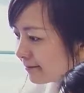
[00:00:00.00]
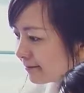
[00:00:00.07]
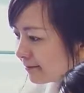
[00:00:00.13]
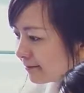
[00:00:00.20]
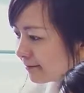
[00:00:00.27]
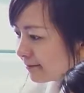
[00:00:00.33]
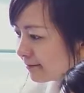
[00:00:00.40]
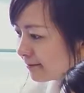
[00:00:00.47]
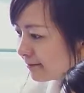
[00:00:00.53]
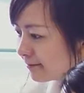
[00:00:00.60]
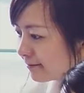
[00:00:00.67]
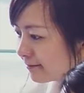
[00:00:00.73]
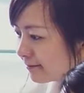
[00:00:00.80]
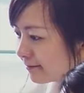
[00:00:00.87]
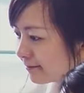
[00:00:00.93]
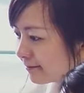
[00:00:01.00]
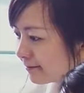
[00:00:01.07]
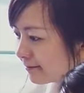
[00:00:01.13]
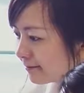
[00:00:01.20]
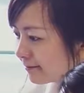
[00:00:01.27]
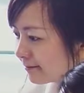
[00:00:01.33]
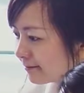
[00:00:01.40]

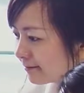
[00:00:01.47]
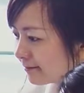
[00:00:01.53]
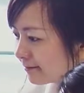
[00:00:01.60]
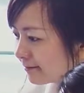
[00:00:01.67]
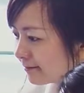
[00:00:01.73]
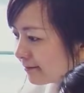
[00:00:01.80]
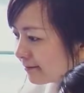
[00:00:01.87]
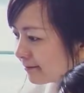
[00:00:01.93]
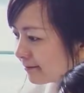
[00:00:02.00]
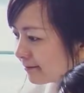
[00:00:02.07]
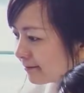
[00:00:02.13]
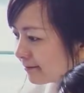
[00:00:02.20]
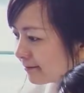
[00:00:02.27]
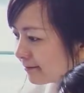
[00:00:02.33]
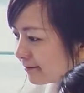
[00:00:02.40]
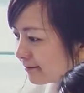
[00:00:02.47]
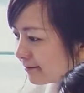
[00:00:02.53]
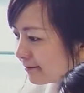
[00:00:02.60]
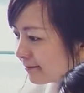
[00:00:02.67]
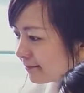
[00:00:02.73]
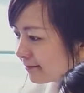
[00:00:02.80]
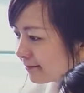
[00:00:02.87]

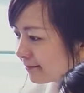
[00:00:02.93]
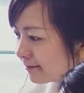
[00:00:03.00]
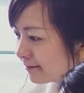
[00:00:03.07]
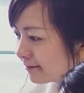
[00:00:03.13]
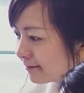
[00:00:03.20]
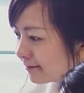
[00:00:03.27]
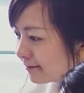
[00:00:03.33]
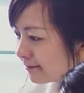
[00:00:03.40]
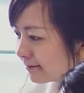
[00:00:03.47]
(silent)